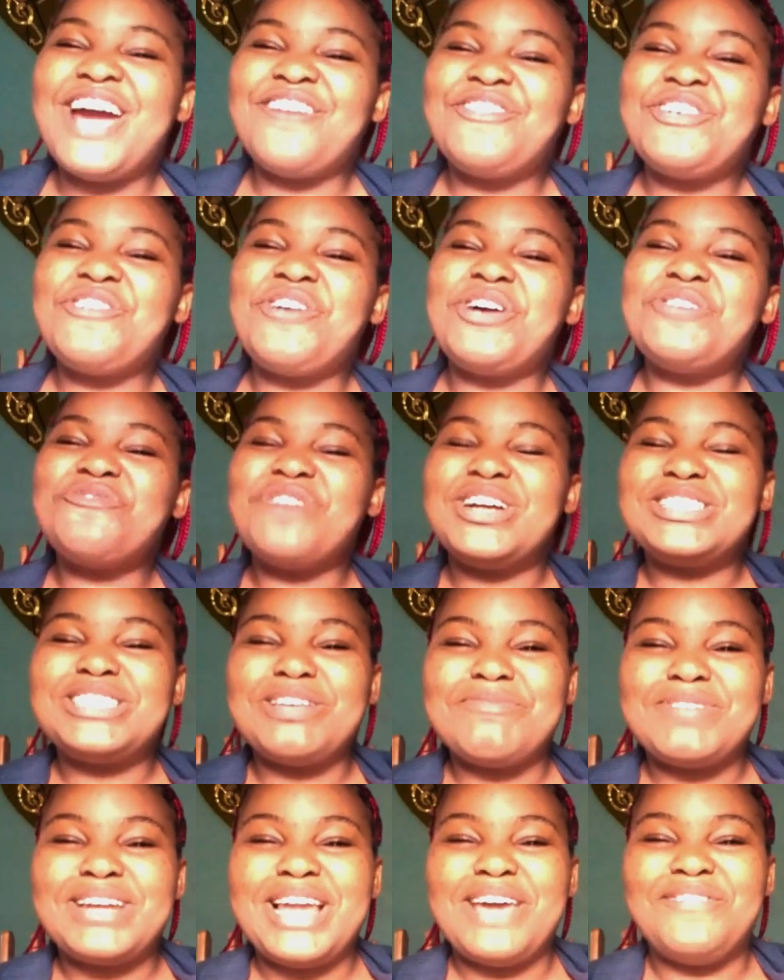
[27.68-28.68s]
everyone, what's
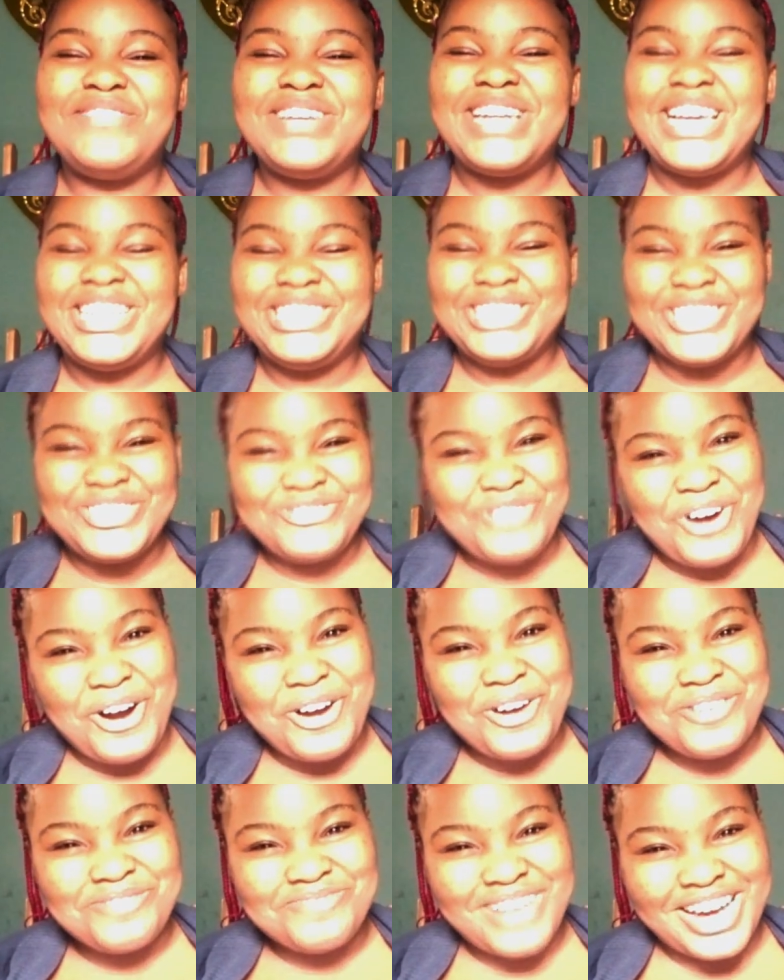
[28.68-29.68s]
up Clevy Nation?
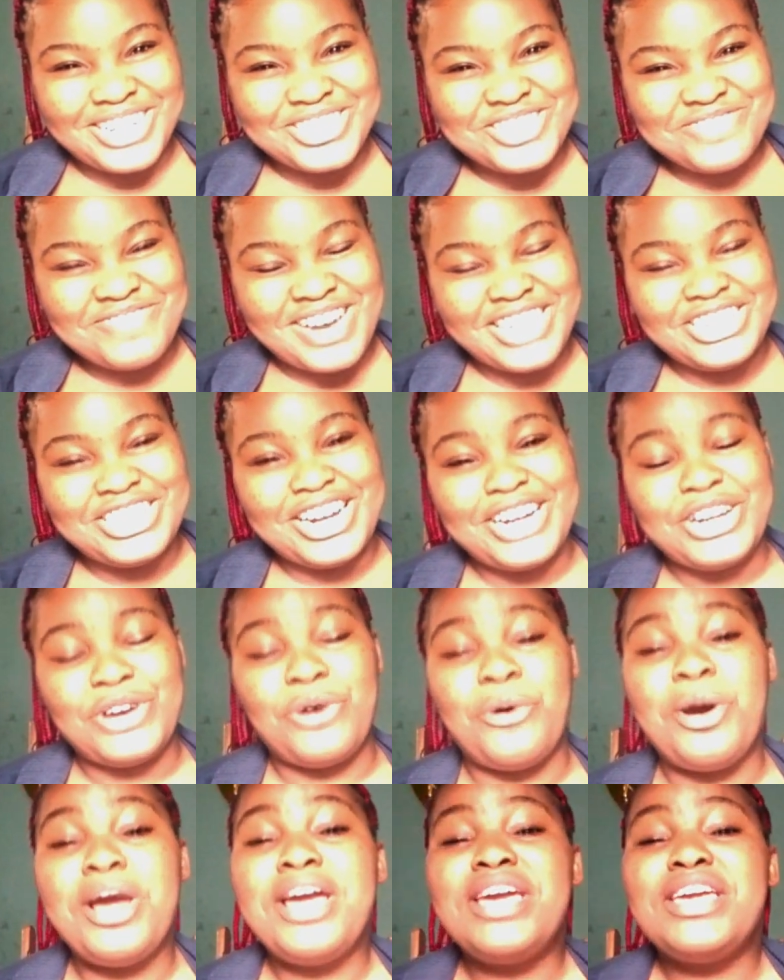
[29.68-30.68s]
Welcome back to my channel.
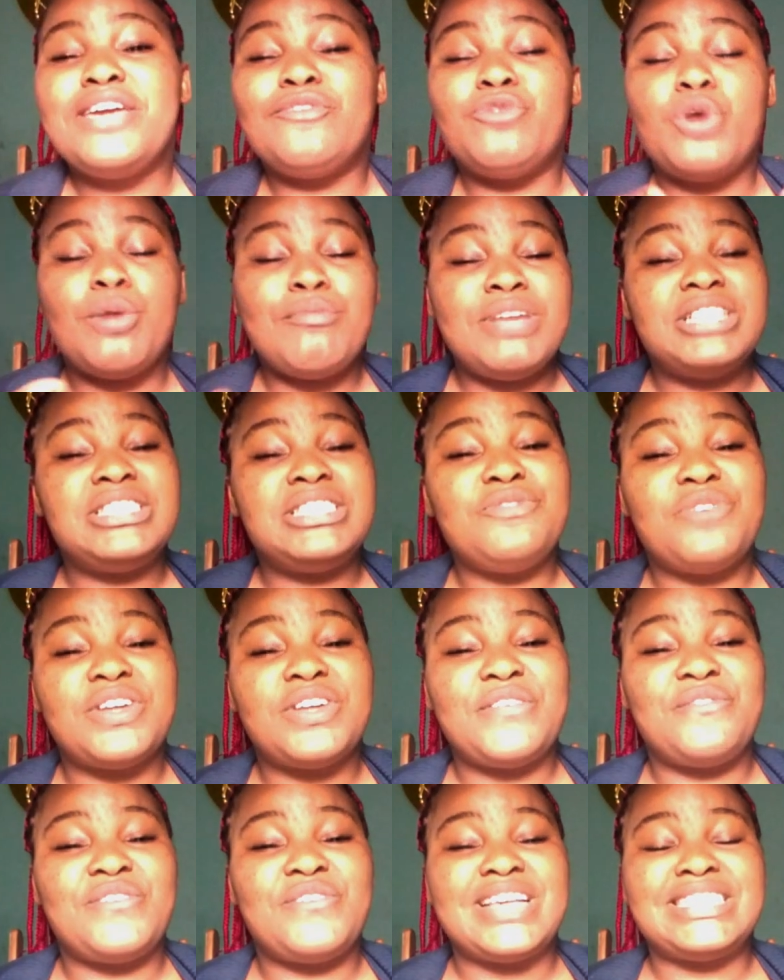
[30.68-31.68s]
If we're meeting for
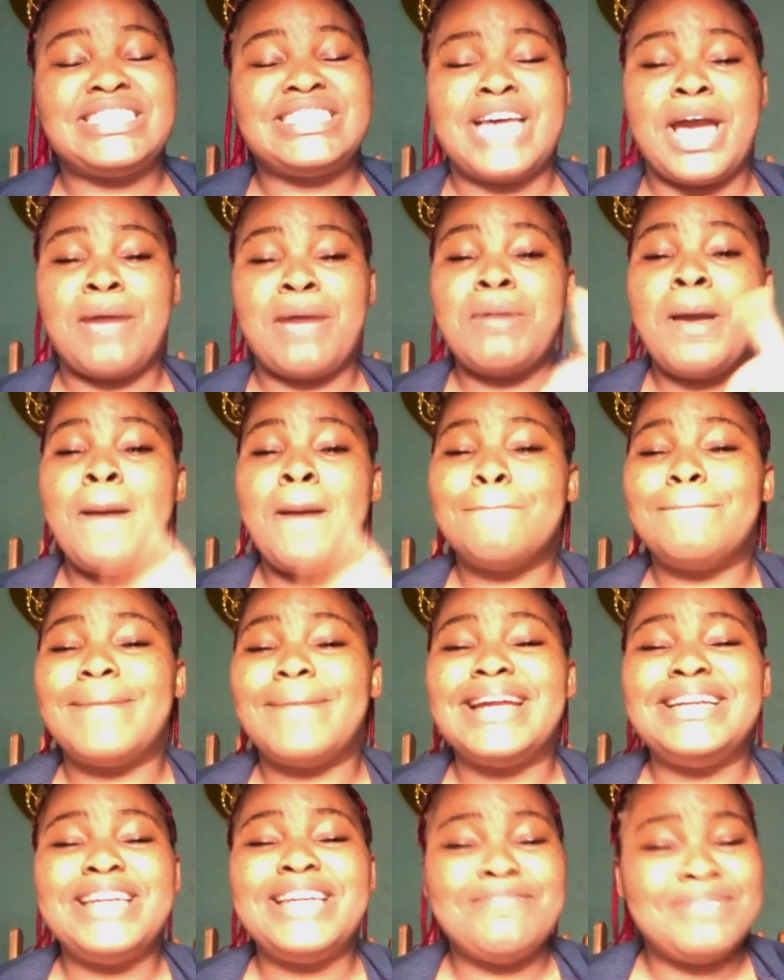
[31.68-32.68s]
the first time,
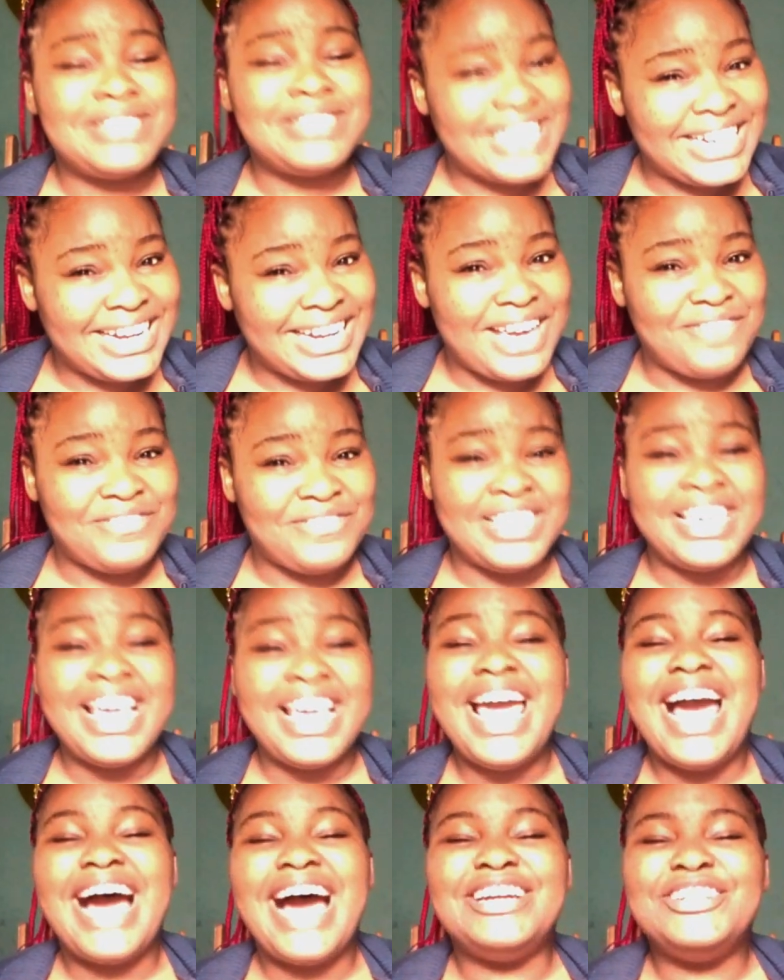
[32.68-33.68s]
my name is Clevy
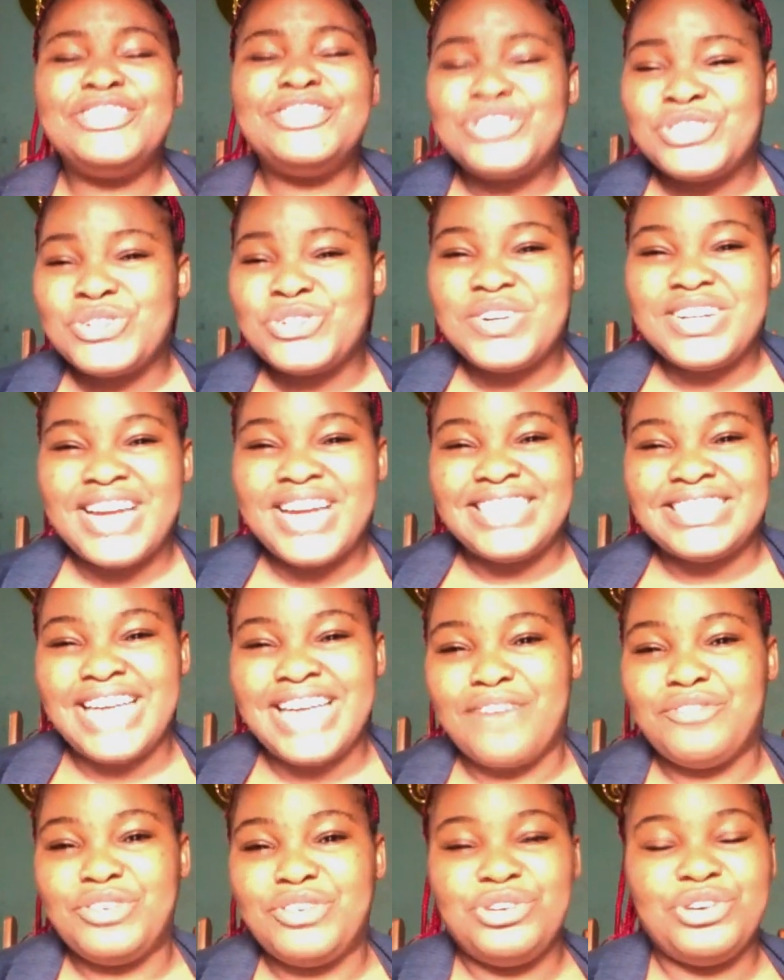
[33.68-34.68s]
and it's so nice
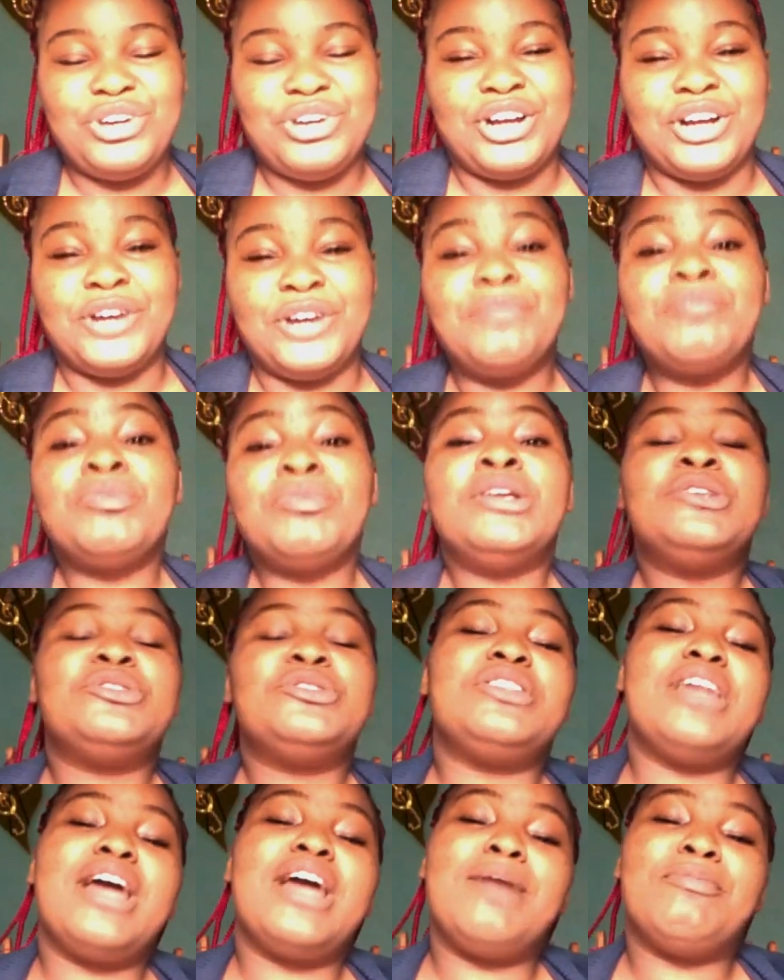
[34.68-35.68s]
having you here.
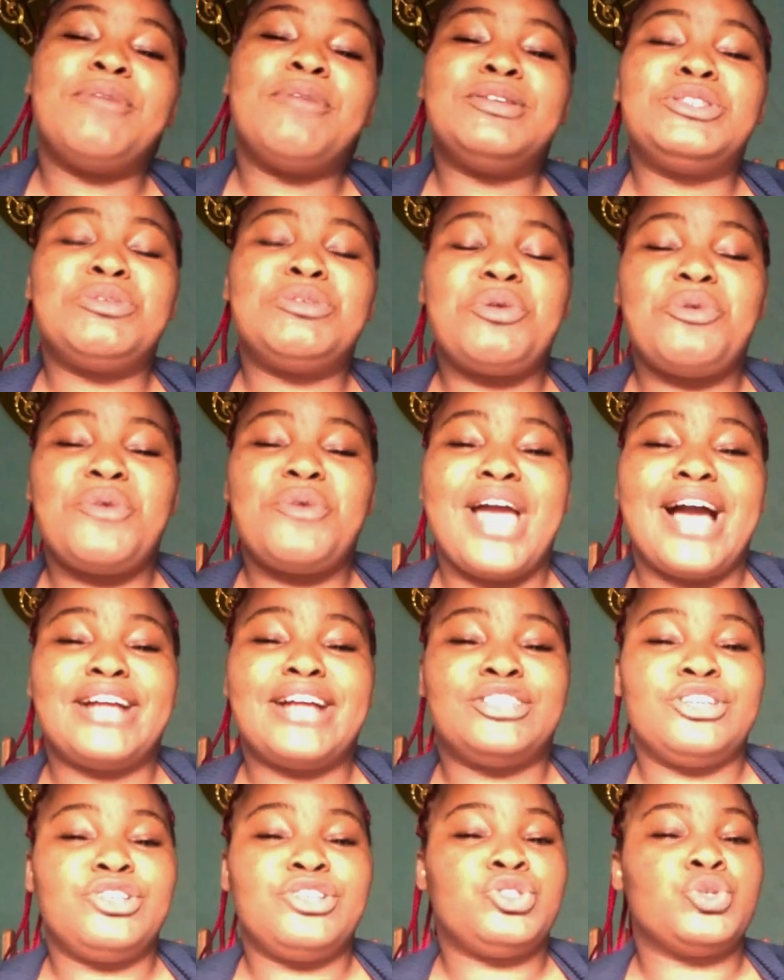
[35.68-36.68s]
Today I'm going to be
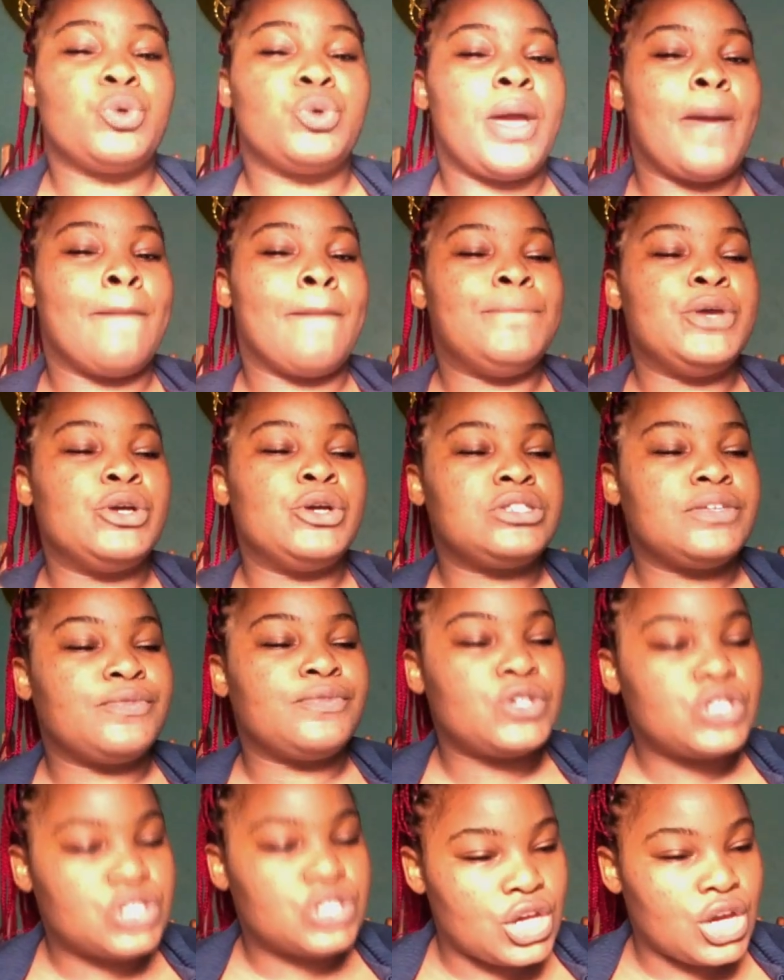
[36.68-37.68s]
reacting to a
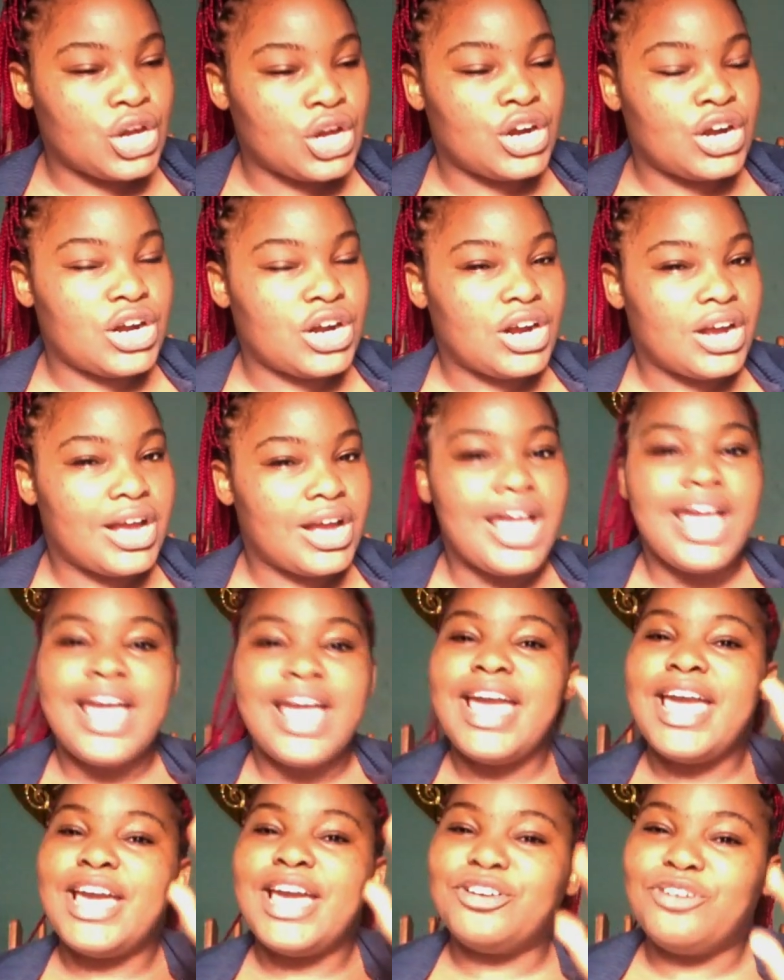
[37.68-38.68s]
beautiful singer,
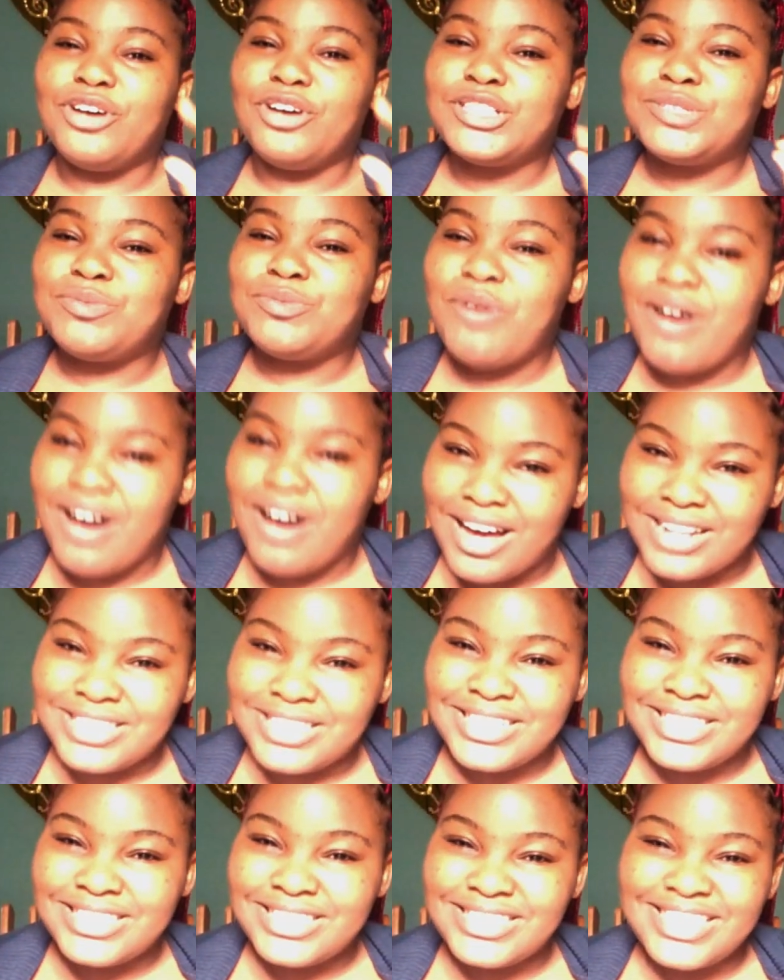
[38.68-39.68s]
a gospel
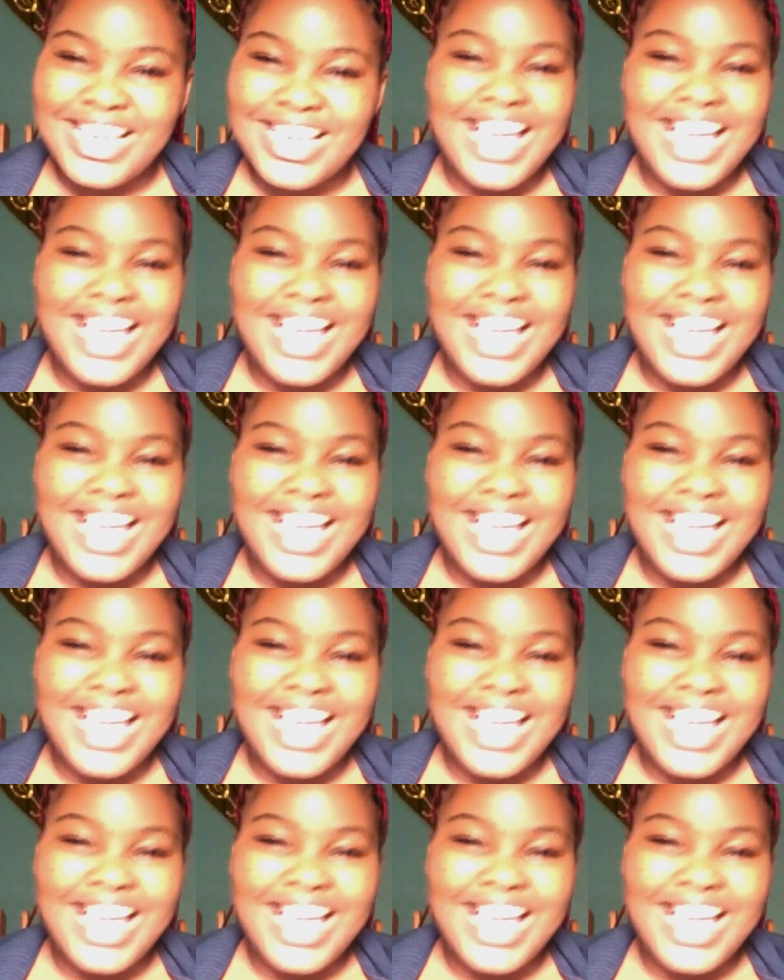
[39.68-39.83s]
artist,